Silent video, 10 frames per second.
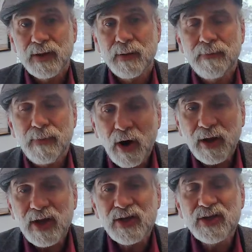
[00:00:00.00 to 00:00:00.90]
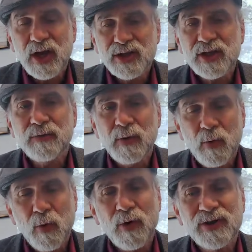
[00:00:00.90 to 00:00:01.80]
The market doesn't
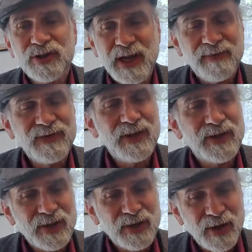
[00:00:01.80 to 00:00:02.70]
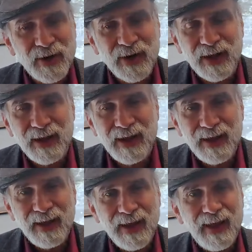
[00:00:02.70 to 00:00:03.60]
reward safety and security
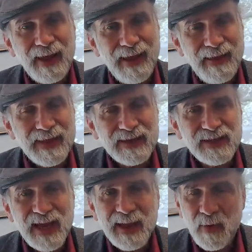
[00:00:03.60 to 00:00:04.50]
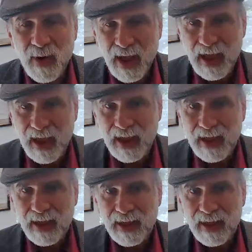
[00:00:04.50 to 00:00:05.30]
in the same way.